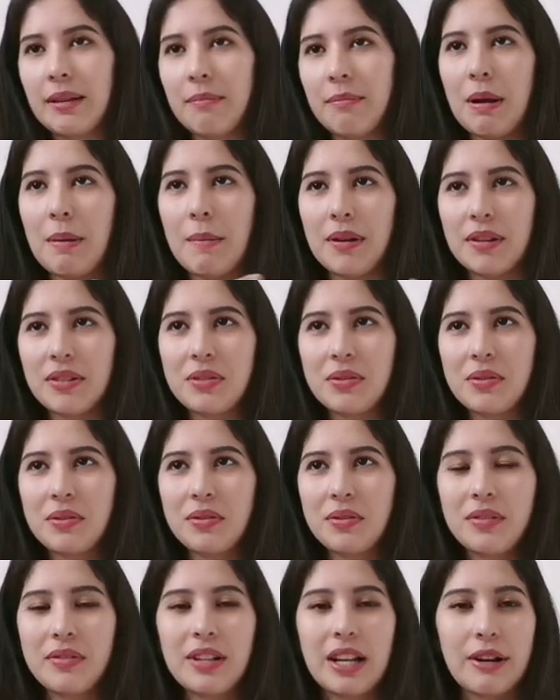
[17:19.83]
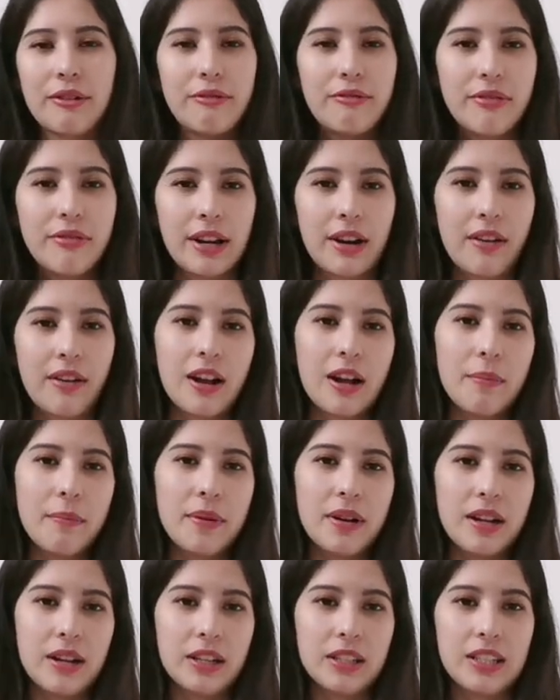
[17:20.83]
My muscles like flare up
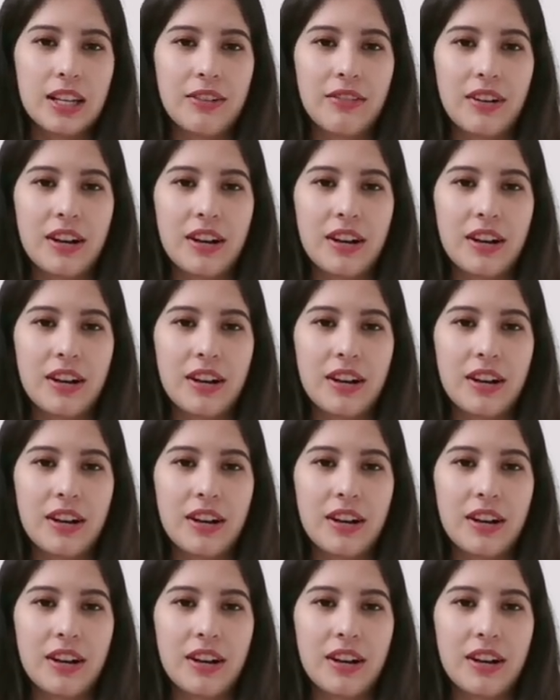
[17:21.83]
and it's like